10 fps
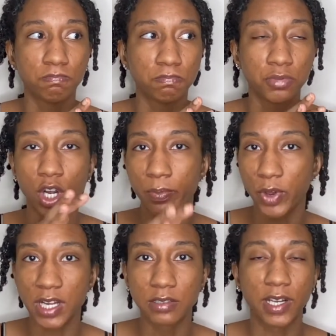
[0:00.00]
took
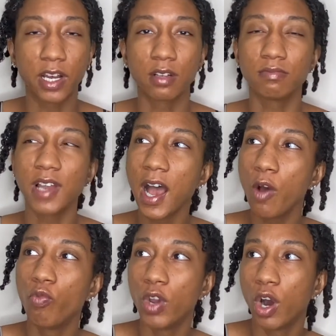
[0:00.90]
breaks, like
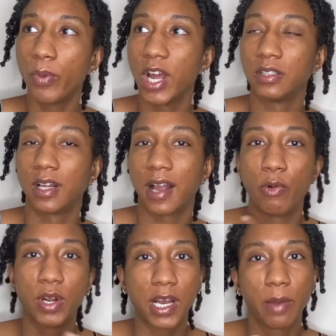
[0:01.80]
not real breaks, like I
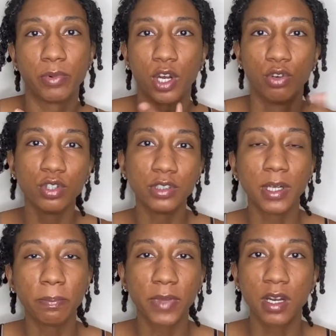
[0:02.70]
would get up to go do
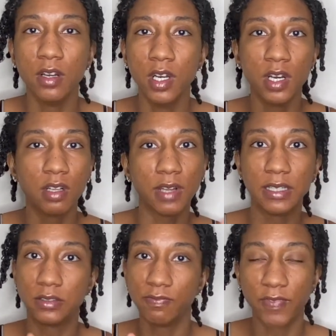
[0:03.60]
something,
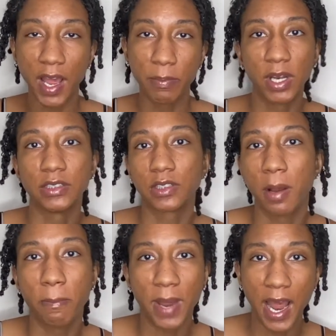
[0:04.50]
less than 5 minutes,
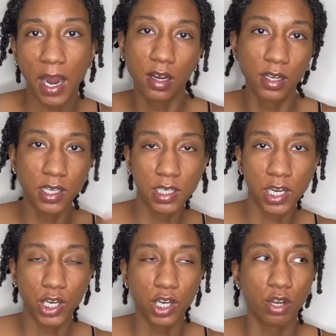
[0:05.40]
come back and
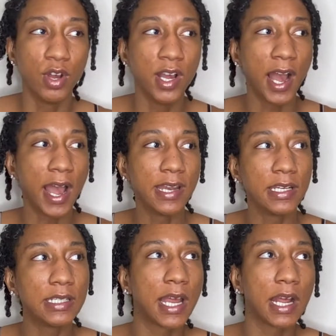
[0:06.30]
continue. I
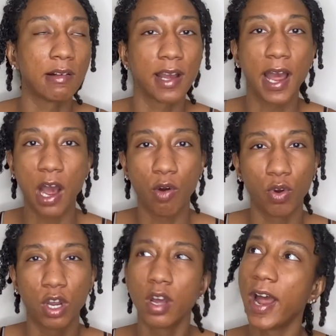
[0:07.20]
did take like an
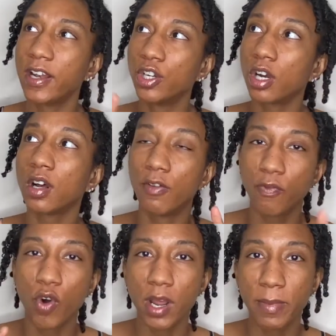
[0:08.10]
hour. I took a
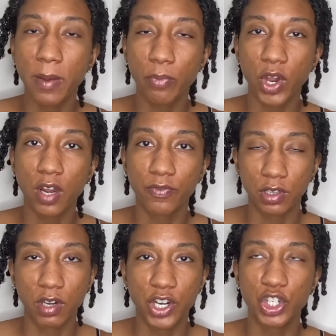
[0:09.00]
40-minute break for
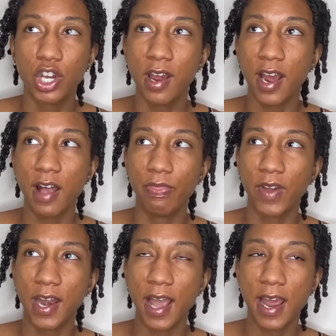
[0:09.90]
lunch, and
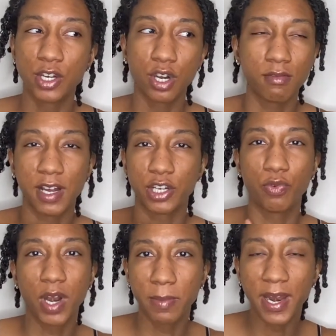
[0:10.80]
then I took like a
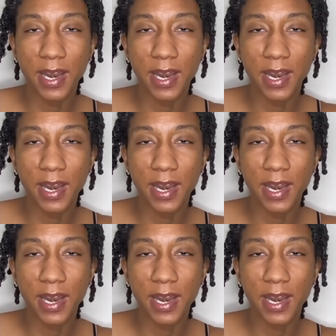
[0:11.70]
20-minute